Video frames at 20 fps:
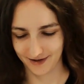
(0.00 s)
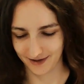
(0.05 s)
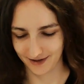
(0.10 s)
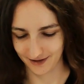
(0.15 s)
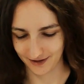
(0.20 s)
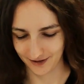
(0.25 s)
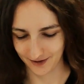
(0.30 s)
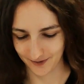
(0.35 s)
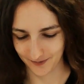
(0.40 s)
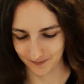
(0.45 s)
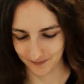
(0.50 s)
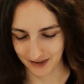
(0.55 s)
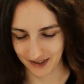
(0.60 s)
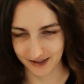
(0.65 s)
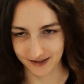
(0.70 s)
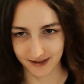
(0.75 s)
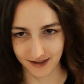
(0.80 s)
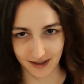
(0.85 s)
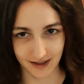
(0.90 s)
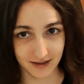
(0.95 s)

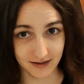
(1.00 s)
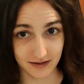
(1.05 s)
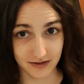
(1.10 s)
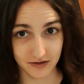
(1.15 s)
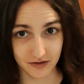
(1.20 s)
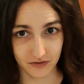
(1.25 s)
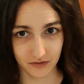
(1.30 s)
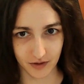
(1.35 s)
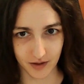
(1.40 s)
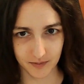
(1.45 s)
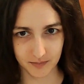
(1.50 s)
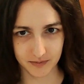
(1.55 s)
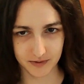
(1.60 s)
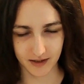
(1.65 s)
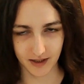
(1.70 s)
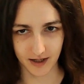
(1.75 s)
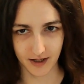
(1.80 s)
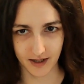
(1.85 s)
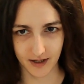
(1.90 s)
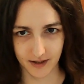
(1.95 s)
like getting the
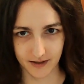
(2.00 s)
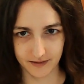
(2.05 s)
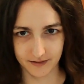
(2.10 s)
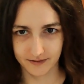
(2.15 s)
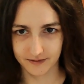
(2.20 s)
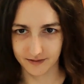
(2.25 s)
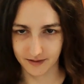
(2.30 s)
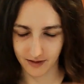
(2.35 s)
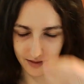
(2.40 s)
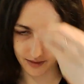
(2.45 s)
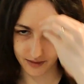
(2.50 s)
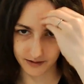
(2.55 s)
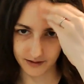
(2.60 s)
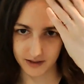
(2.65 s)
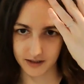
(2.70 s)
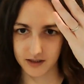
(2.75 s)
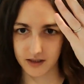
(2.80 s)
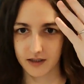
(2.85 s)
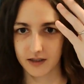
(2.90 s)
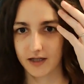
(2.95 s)
script and
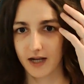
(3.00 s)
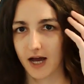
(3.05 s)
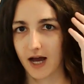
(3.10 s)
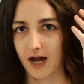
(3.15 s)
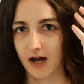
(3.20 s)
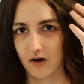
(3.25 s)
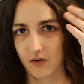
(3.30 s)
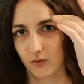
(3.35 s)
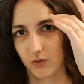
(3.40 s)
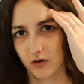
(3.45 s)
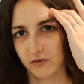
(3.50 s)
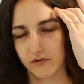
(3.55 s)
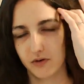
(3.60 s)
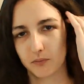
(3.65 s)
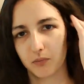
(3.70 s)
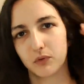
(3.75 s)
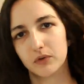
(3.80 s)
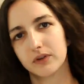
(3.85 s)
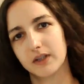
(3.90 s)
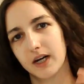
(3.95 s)
thinking how will
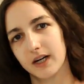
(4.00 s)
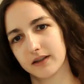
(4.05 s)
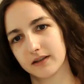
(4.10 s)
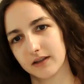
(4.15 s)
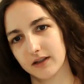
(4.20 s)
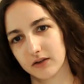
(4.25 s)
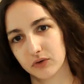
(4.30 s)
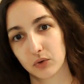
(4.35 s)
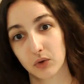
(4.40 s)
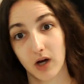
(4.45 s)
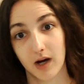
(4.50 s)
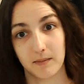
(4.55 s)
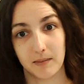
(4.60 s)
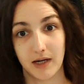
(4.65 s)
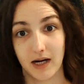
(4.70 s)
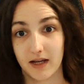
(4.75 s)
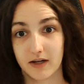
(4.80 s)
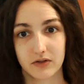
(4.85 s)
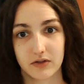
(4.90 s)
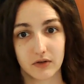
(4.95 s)
we put that into
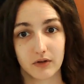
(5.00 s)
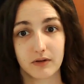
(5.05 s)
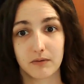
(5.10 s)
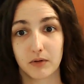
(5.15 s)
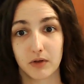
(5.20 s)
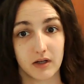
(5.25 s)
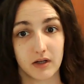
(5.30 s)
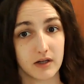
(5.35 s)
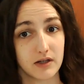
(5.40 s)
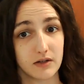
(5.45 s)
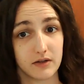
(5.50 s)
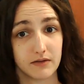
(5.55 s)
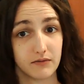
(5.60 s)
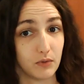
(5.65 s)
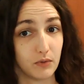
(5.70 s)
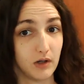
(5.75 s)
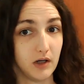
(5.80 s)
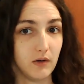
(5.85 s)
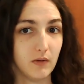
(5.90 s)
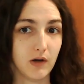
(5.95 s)
camera. Like storyboarding is
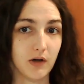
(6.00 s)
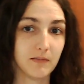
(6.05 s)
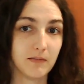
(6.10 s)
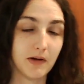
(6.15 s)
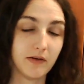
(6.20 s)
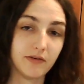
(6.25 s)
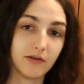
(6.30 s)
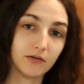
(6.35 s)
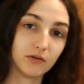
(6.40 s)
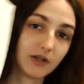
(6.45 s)
really one of